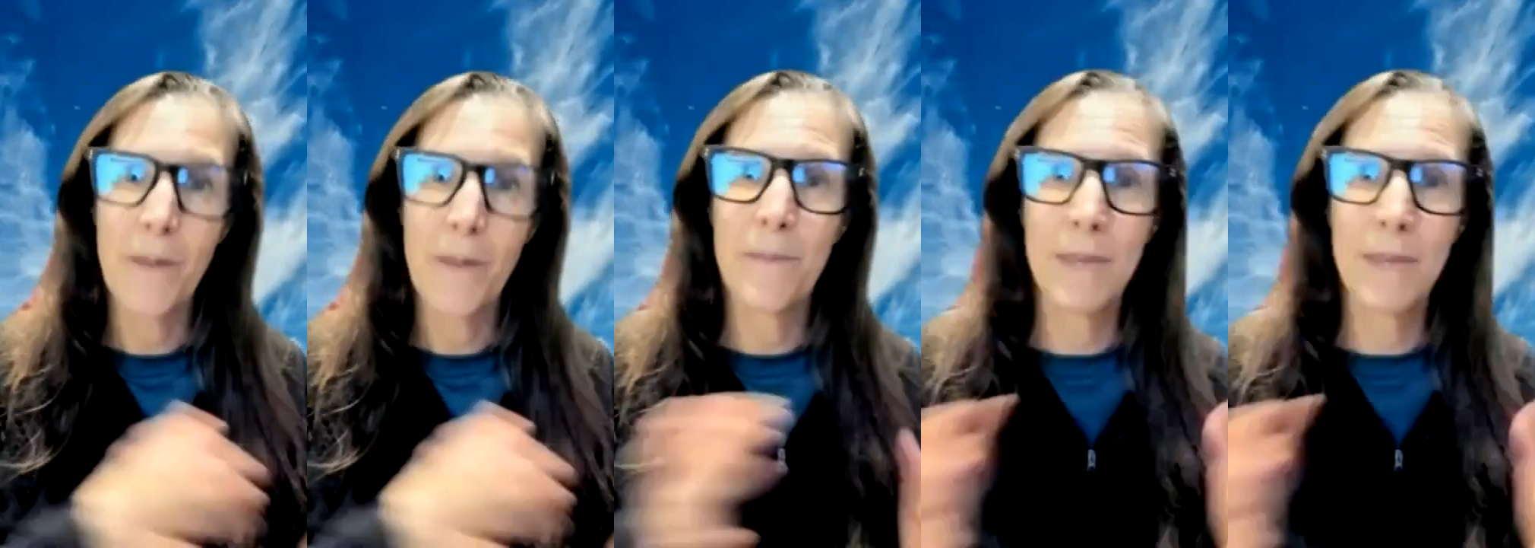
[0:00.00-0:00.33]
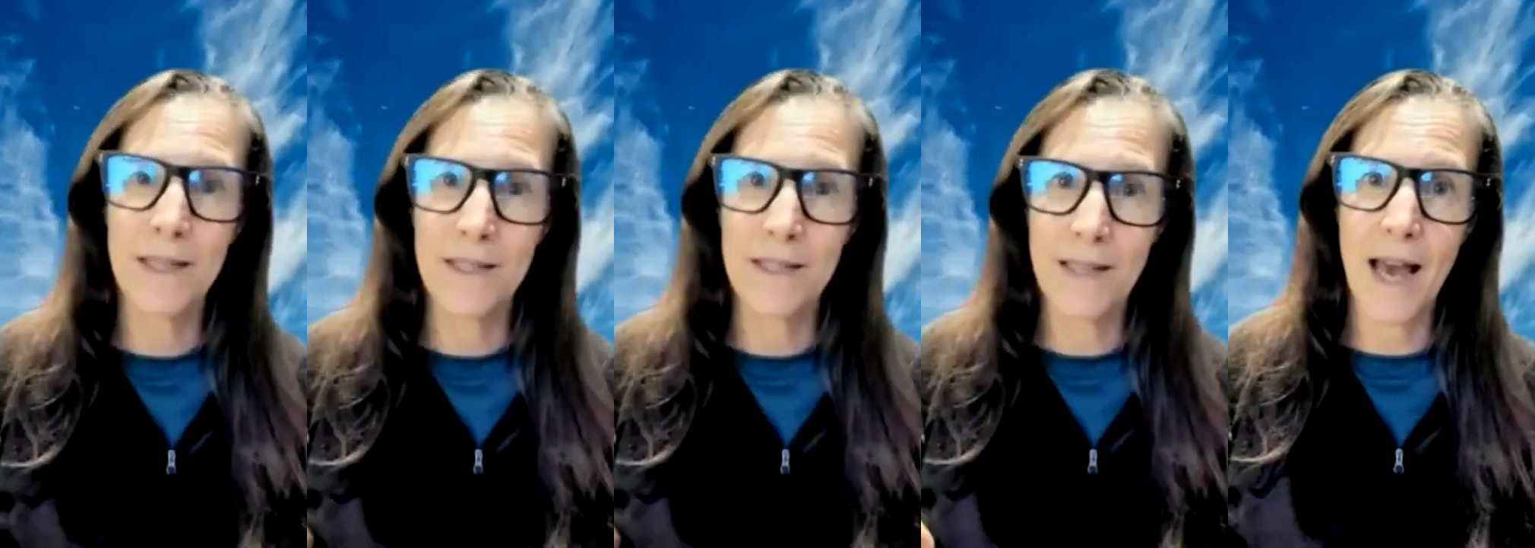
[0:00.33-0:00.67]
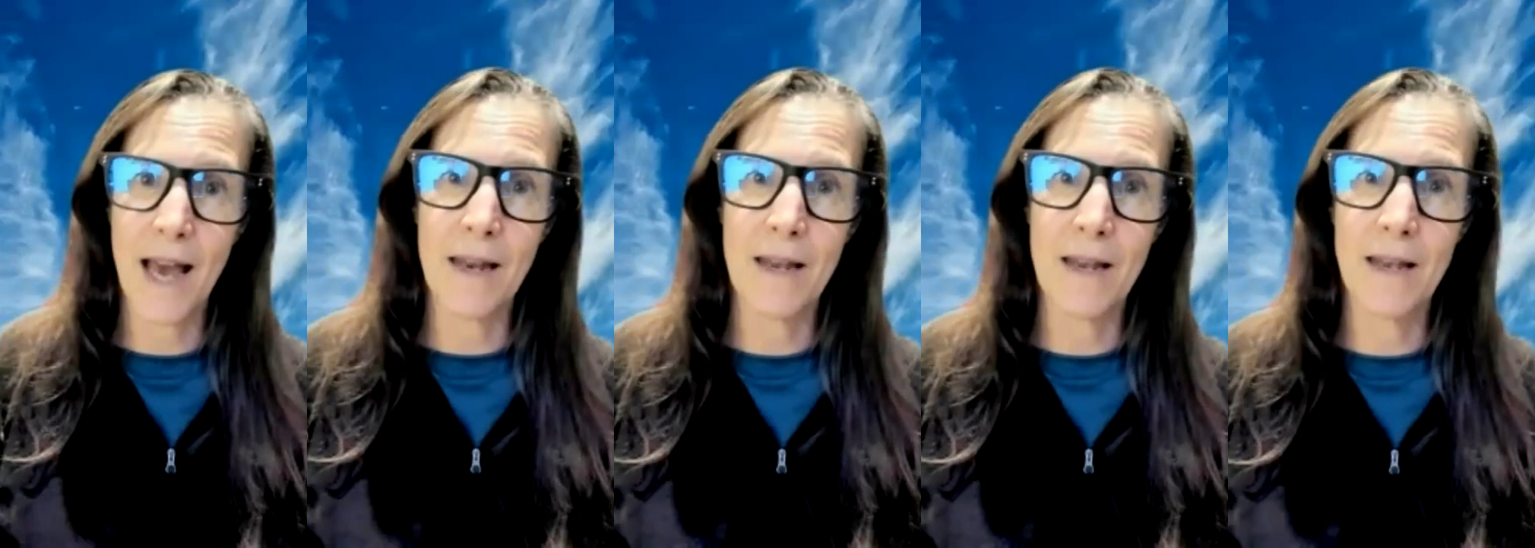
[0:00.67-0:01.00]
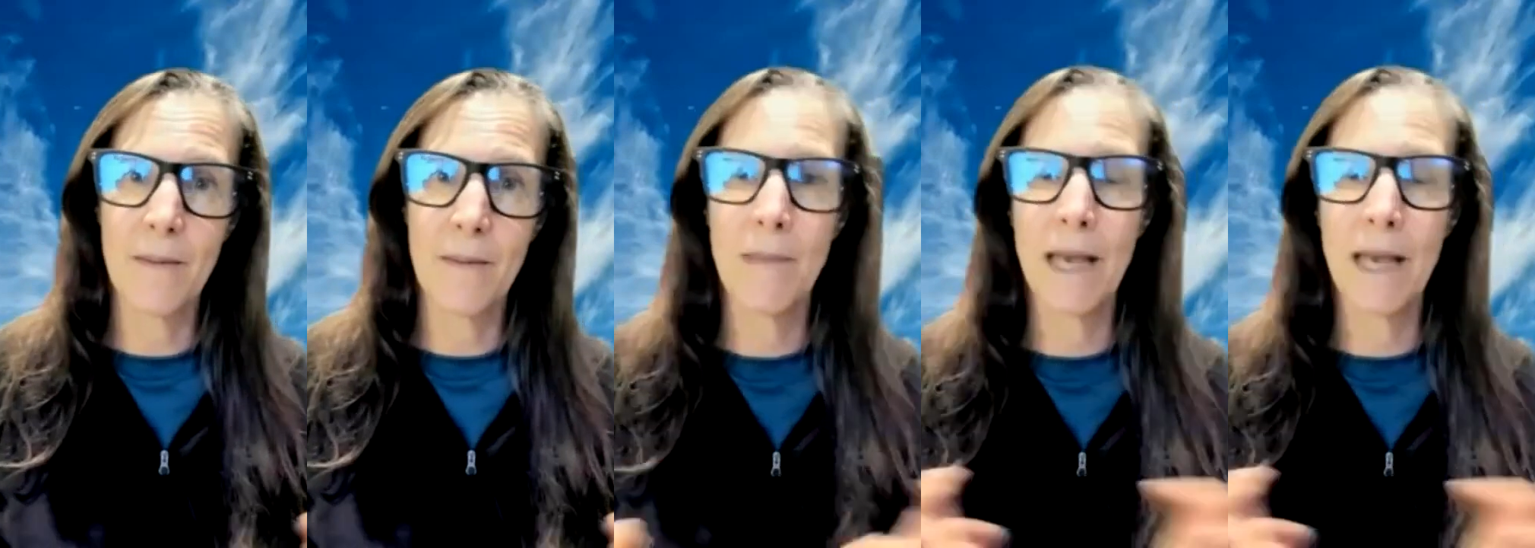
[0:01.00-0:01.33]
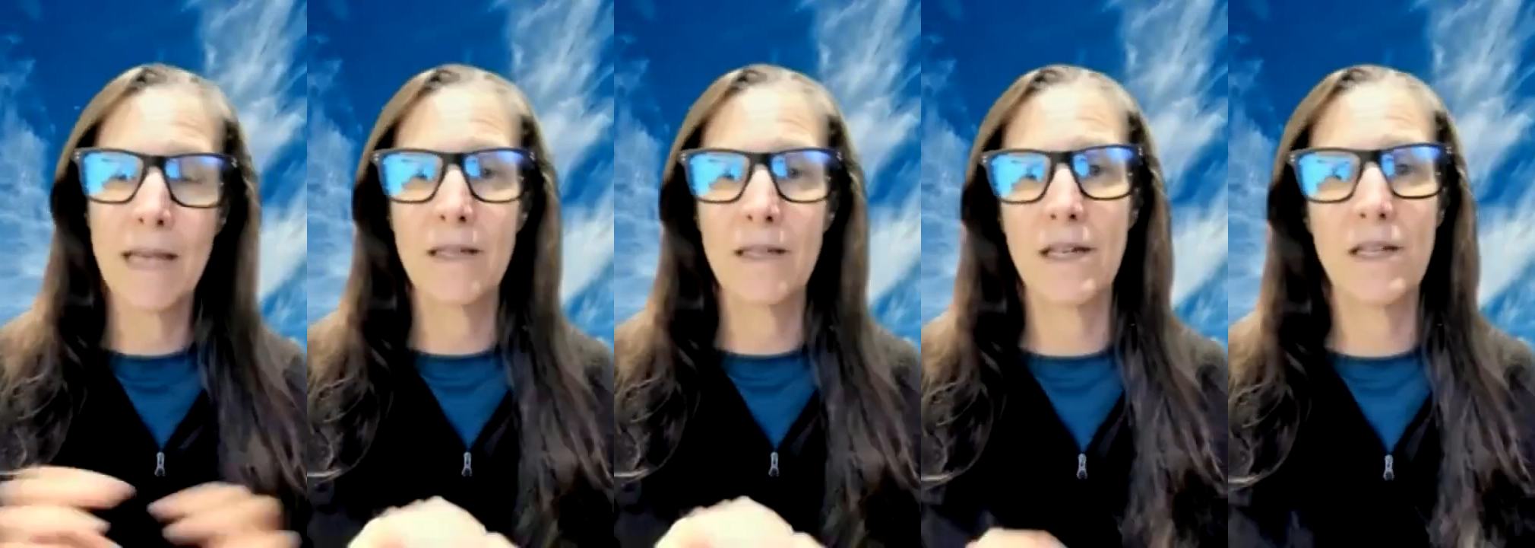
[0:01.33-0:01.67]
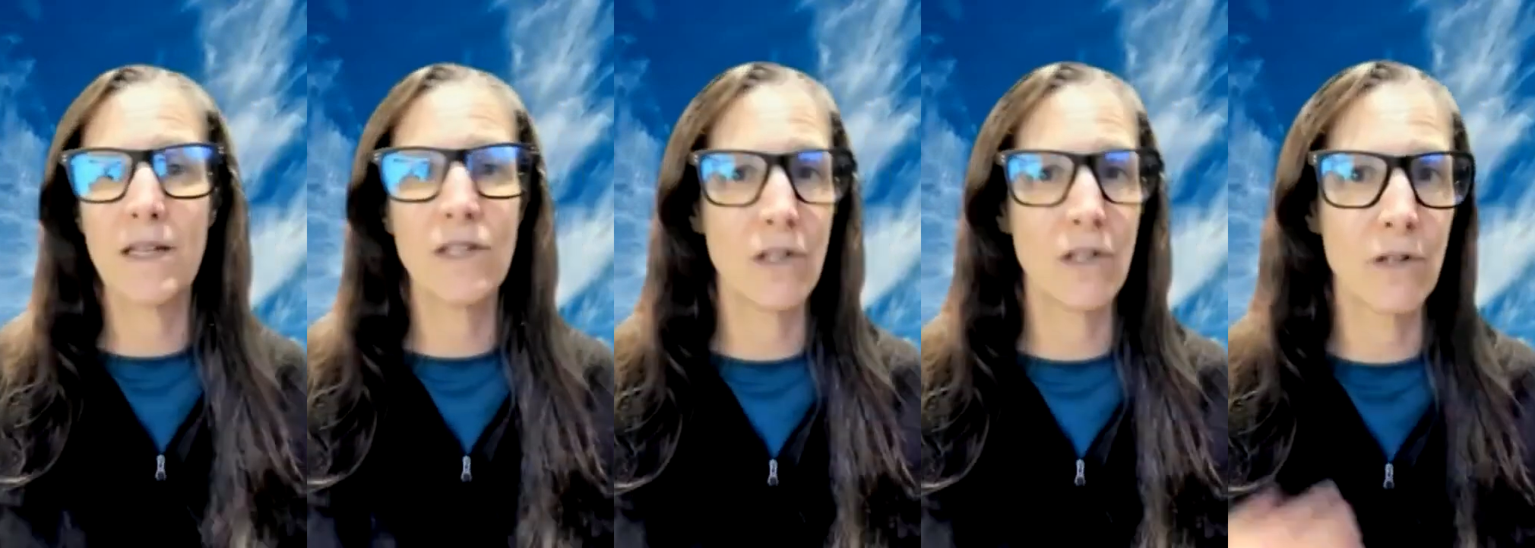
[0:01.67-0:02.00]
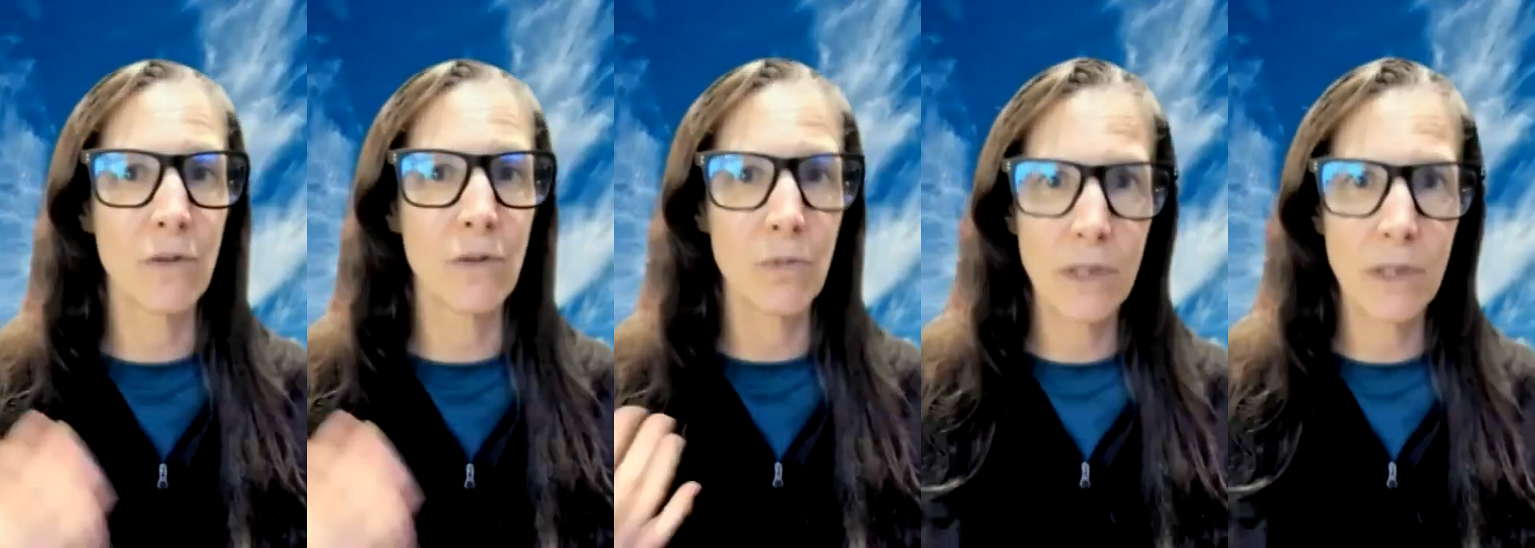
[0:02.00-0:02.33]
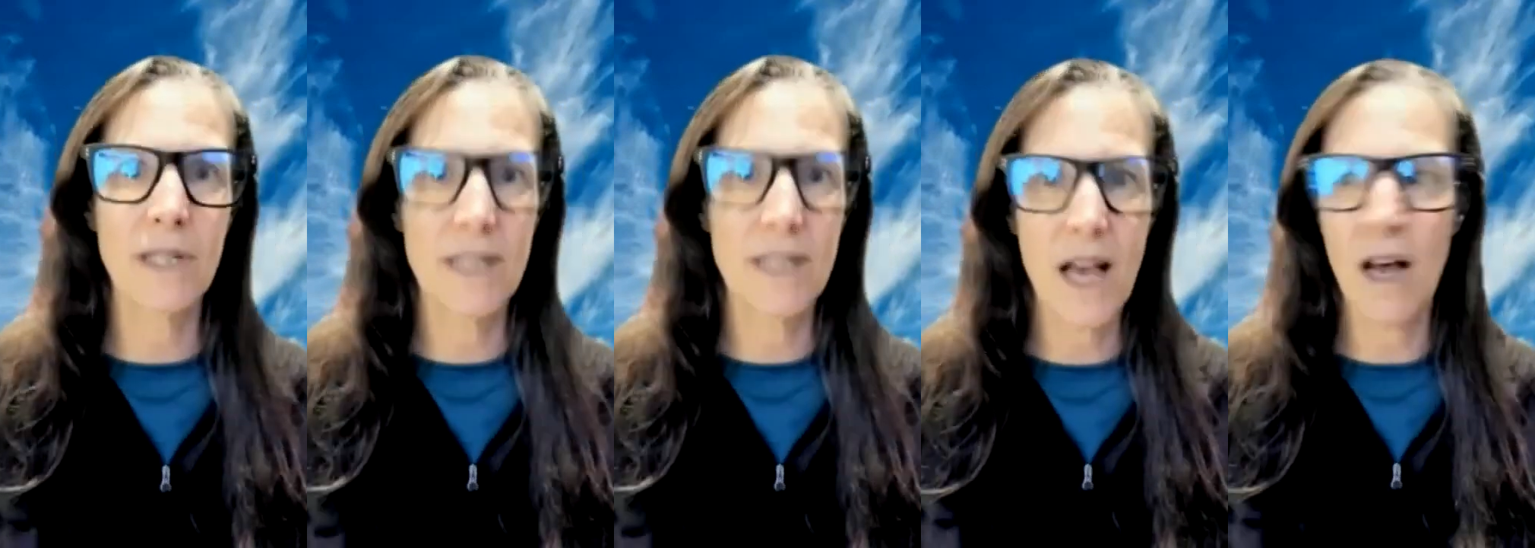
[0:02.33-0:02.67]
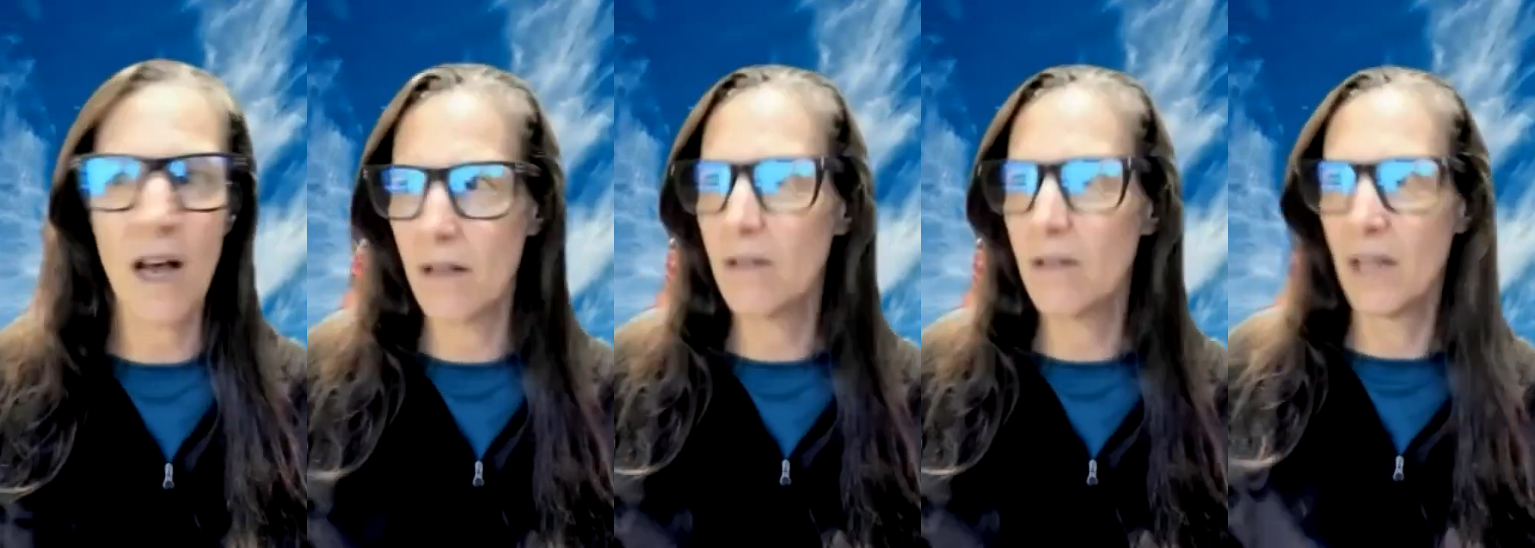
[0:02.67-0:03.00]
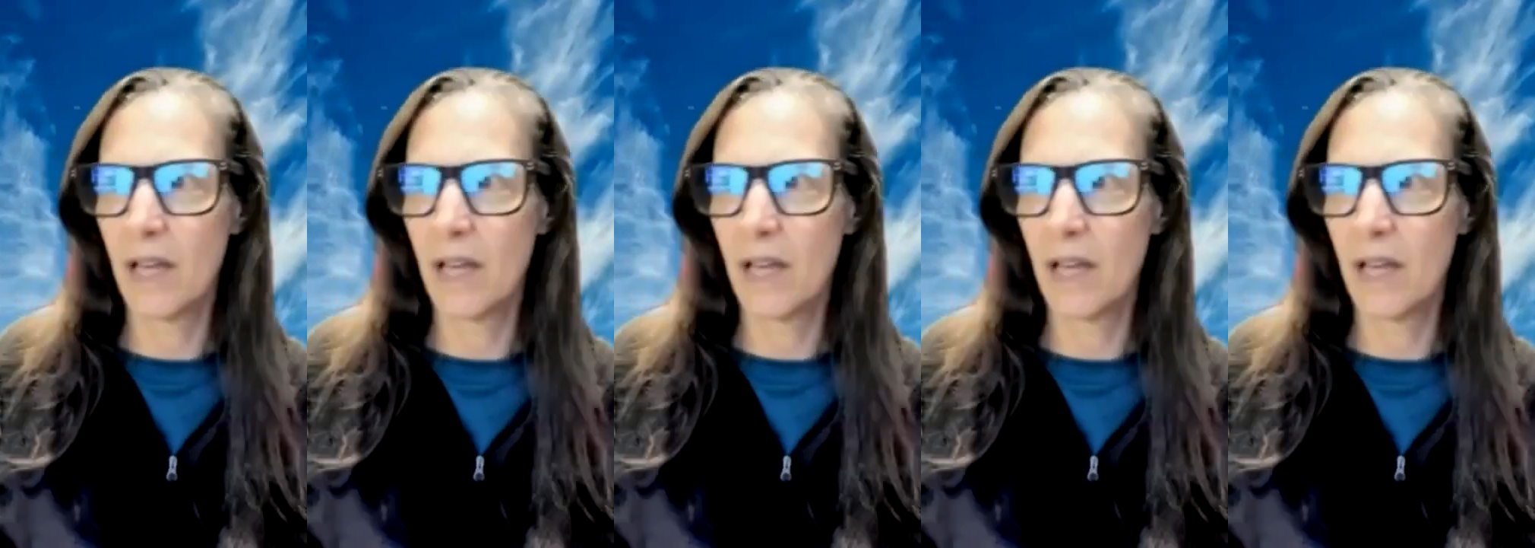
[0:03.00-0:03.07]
because that makes it easier to really tell